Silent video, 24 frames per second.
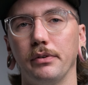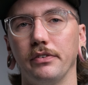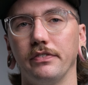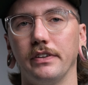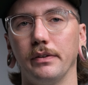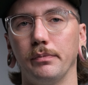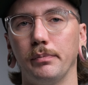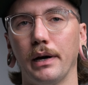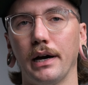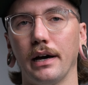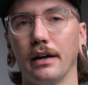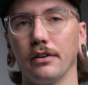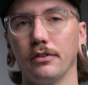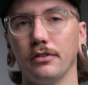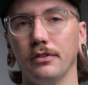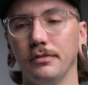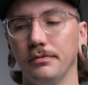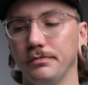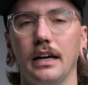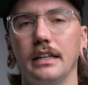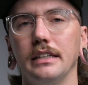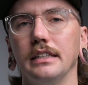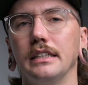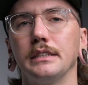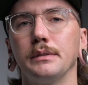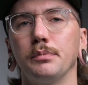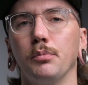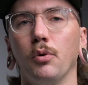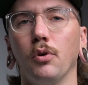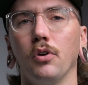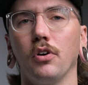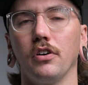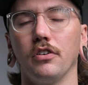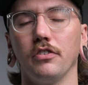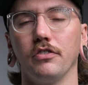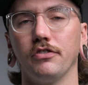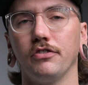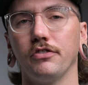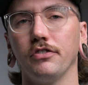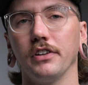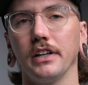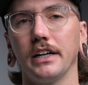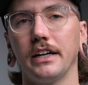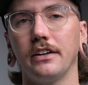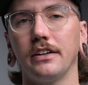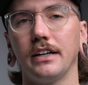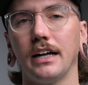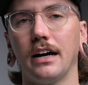of the paddle, and this more
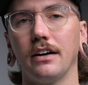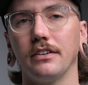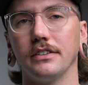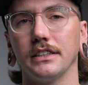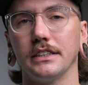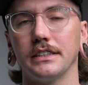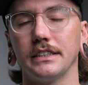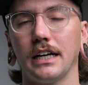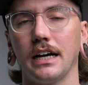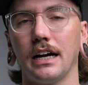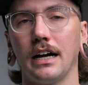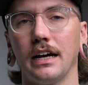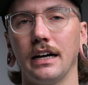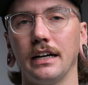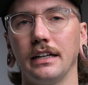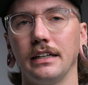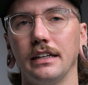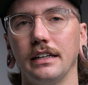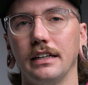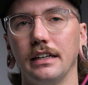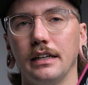flared out design